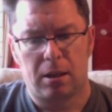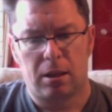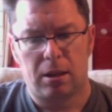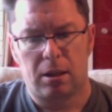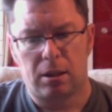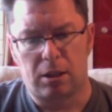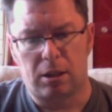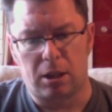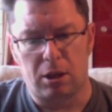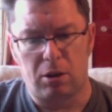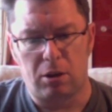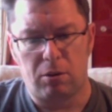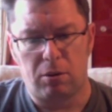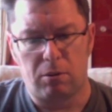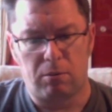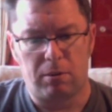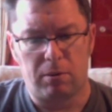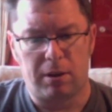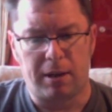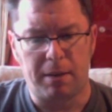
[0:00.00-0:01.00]
So
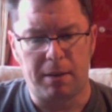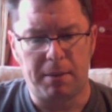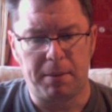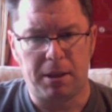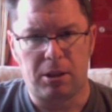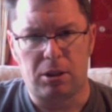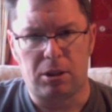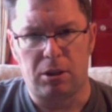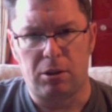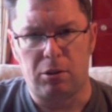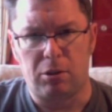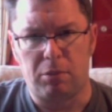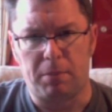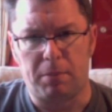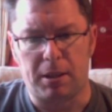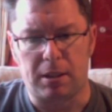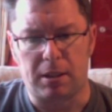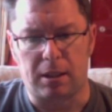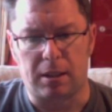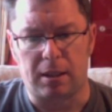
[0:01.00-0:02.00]
we're aiming to
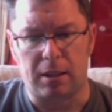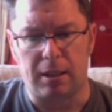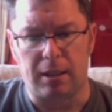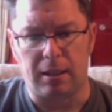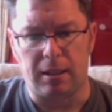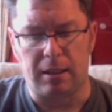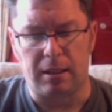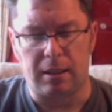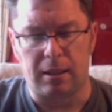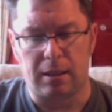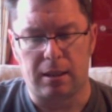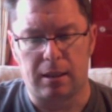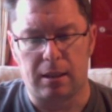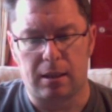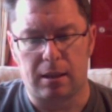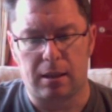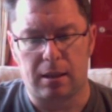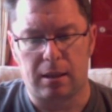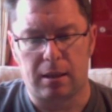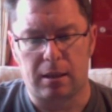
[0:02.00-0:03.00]
basically
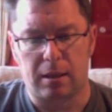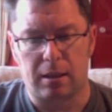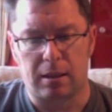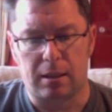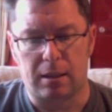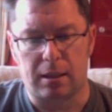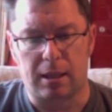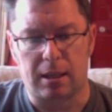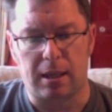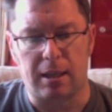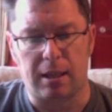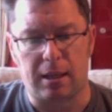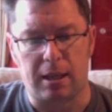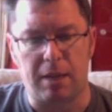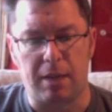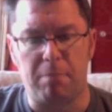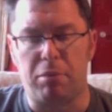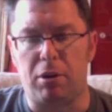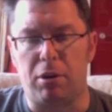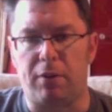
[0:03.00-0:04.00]
take
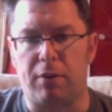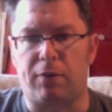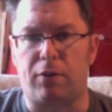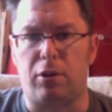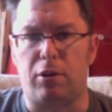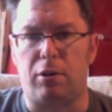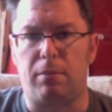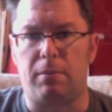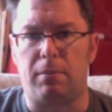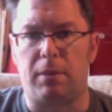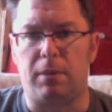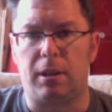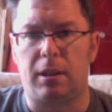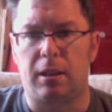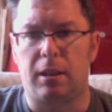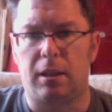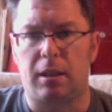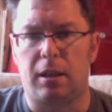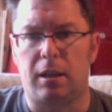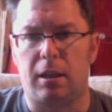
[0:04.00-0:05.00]
input from
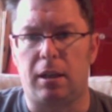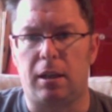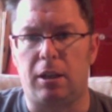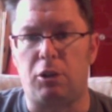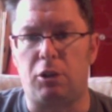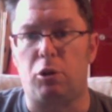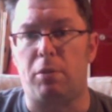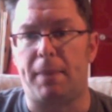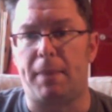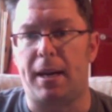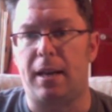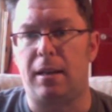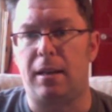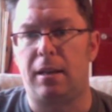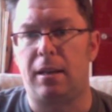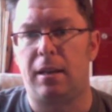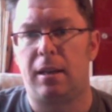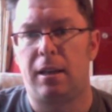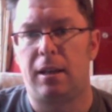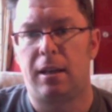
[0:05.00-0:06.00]
a joypad,
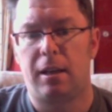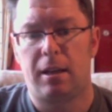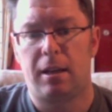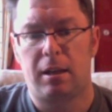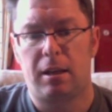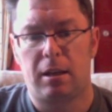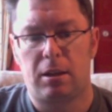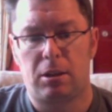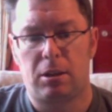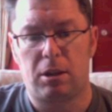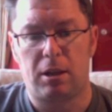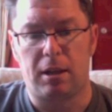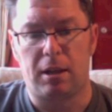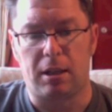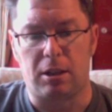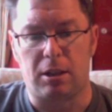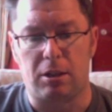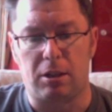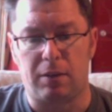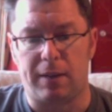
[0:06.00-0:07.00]
turn it
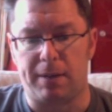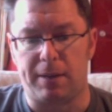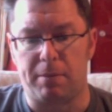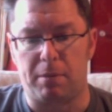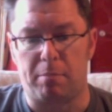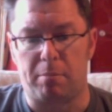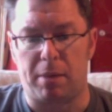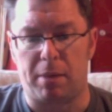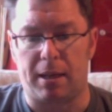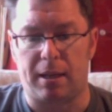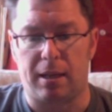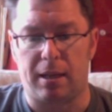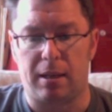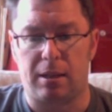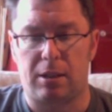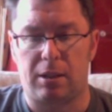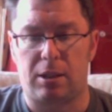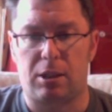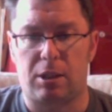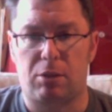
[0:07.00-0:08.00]
into a network packet,
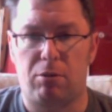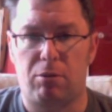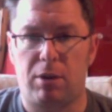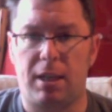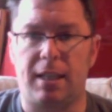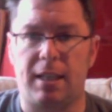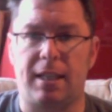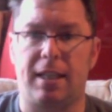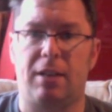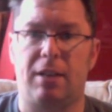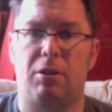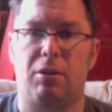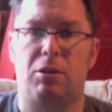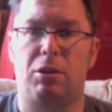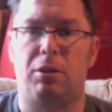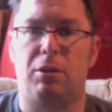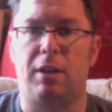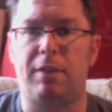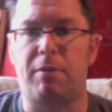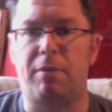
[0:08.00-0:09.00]
squirt it down
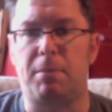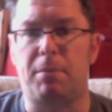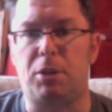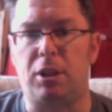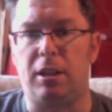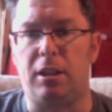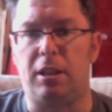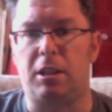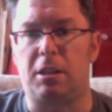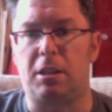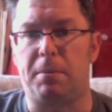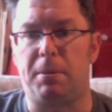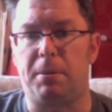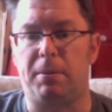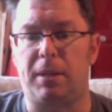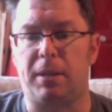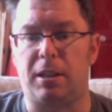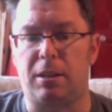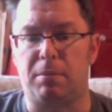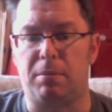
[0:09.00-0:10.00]
to another machine that's going to be
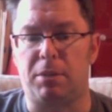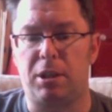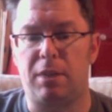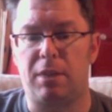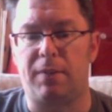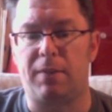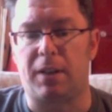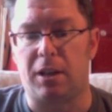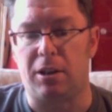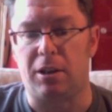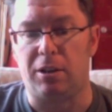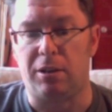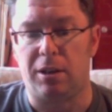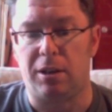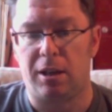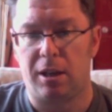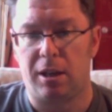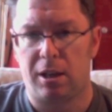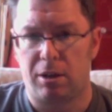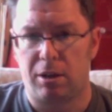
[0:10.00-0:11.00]
running some server code,
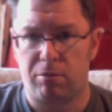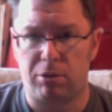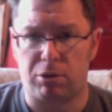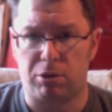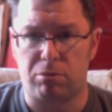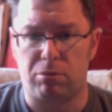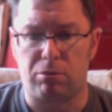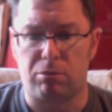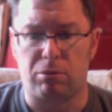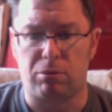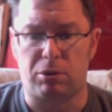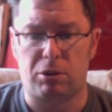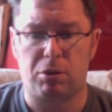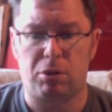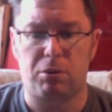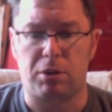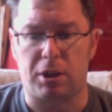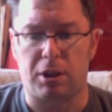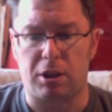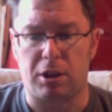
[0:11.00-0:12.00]
which will
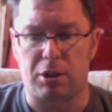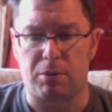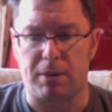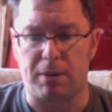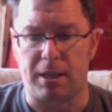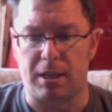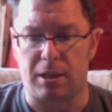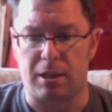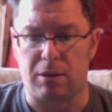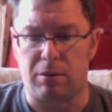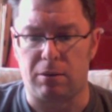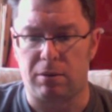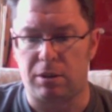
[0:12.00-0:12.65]
talk to the Arduino.